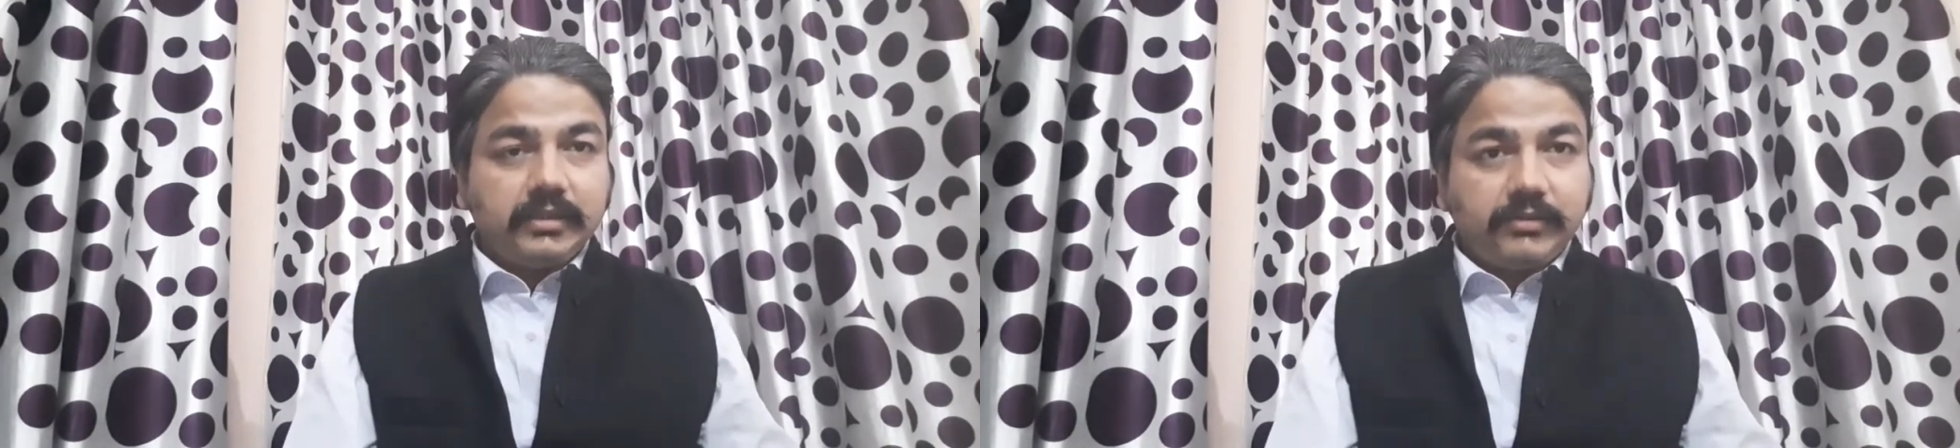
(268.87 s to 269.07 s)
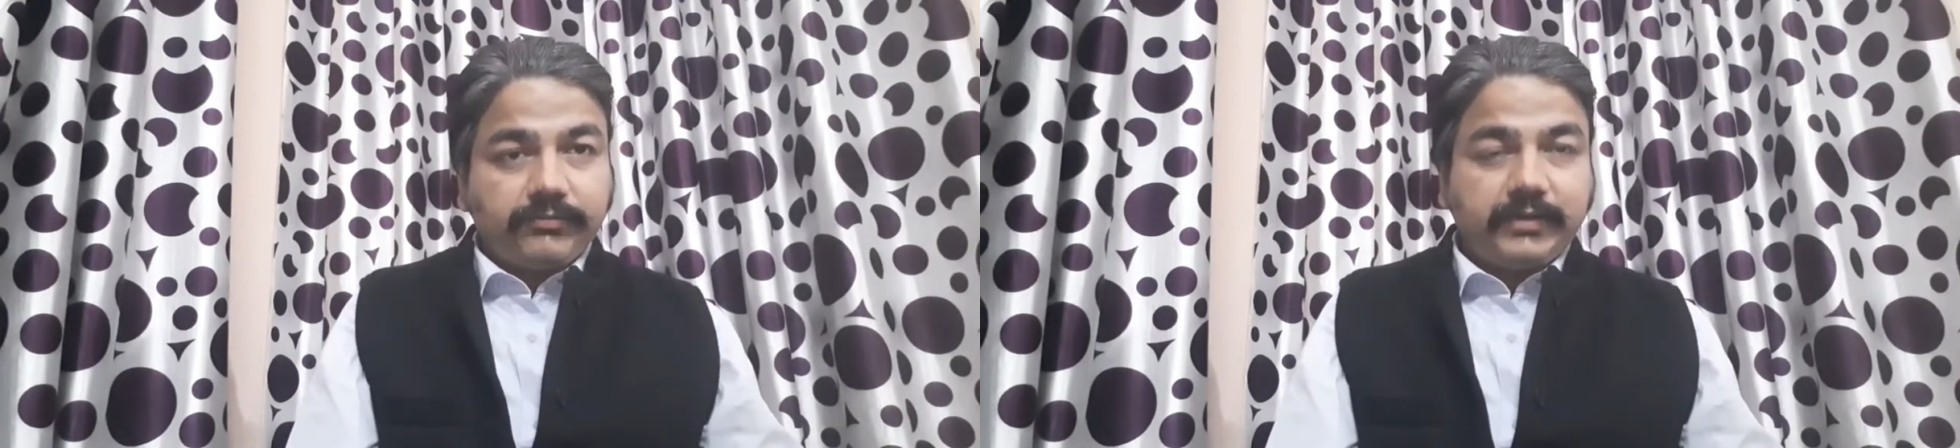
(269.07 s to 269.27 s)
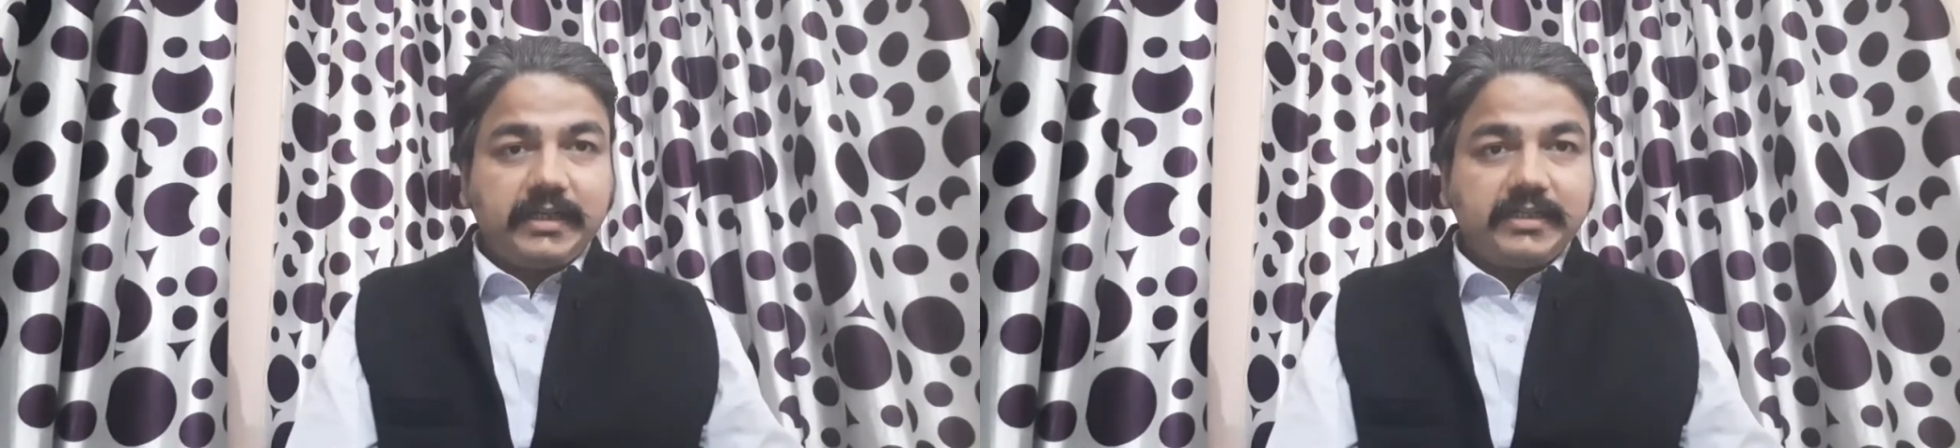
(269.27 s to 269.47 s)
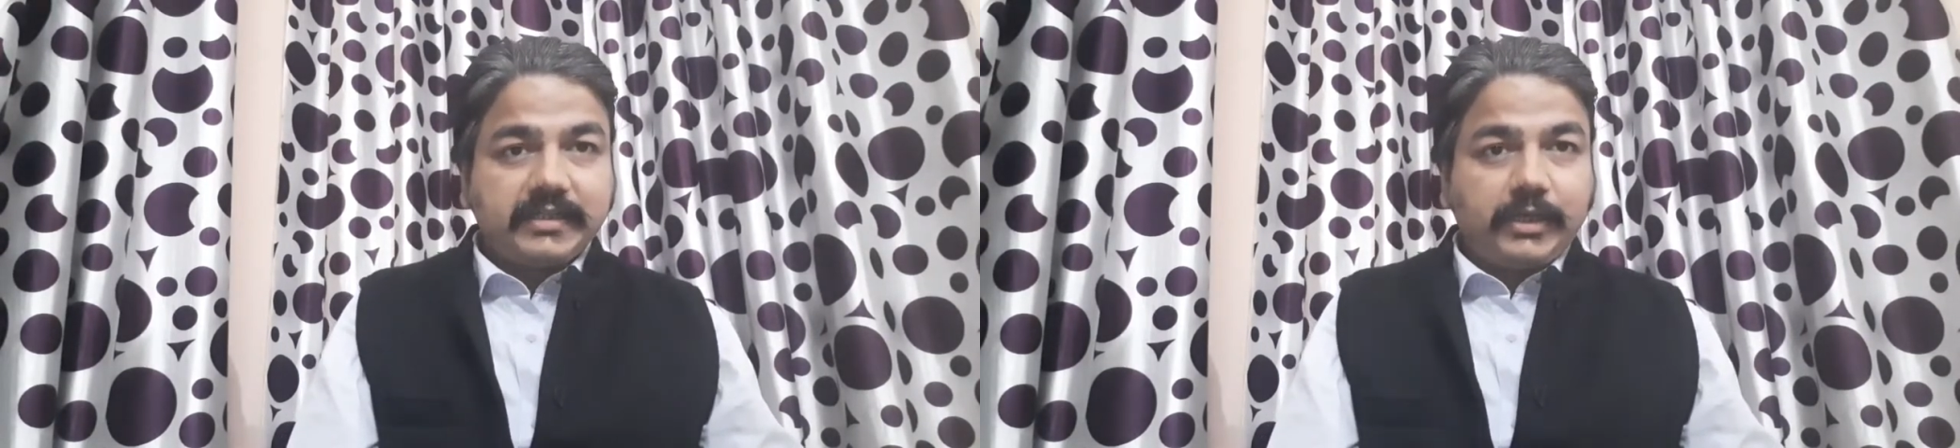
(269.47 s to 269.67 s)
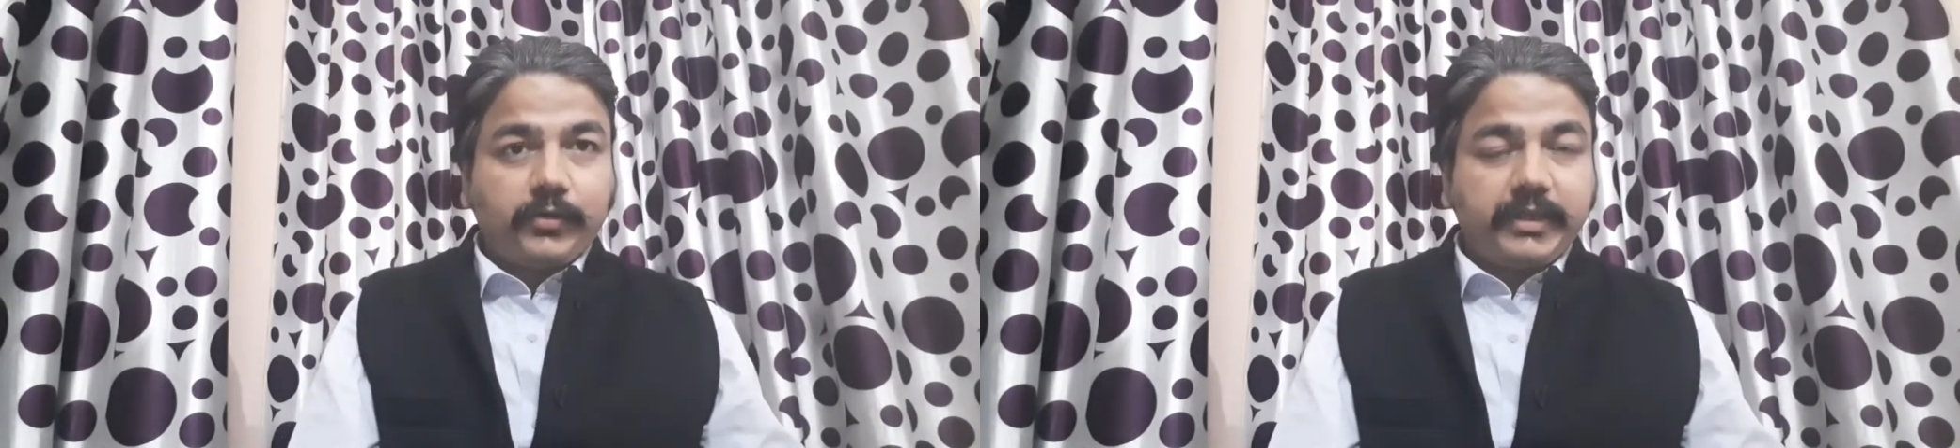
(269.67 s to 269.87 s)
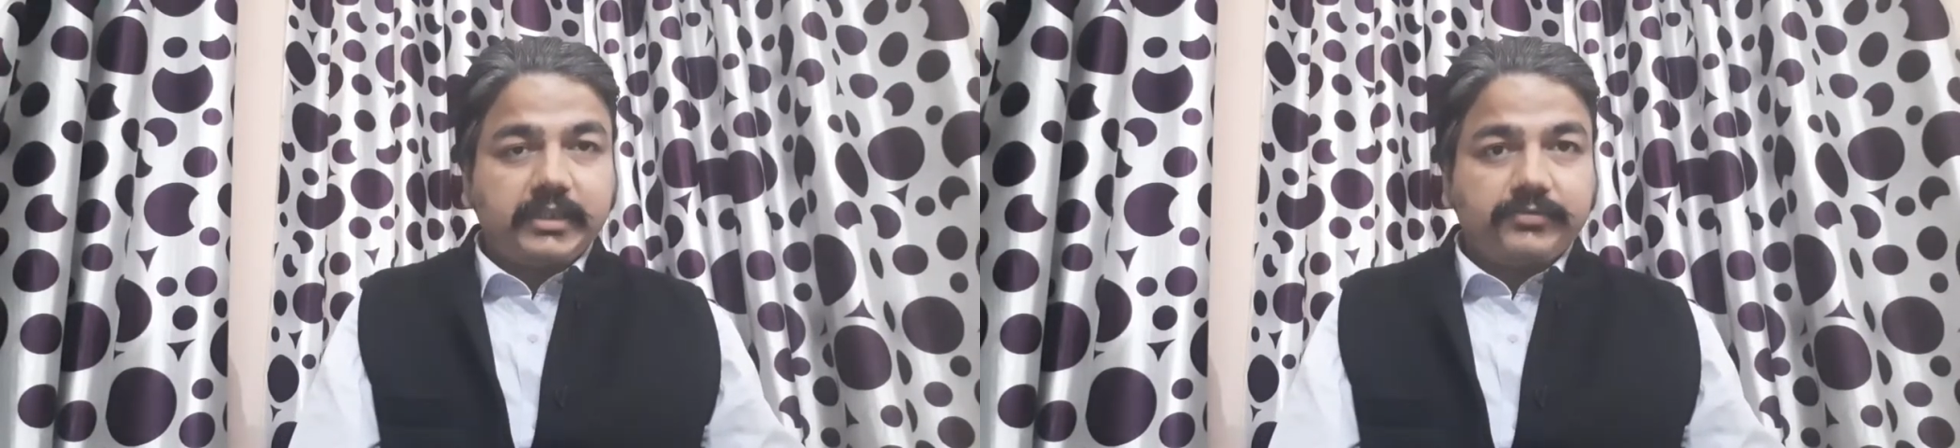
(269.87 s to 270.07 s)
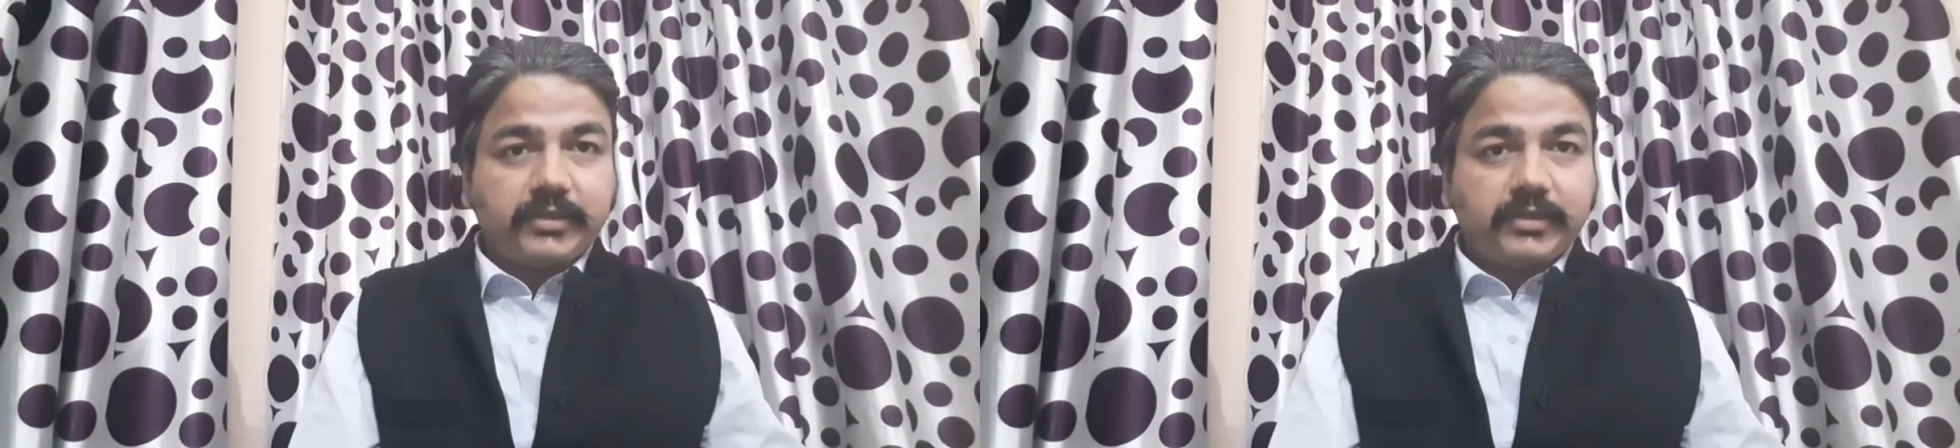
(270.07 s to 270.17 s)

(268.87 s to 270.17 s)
the funds allocated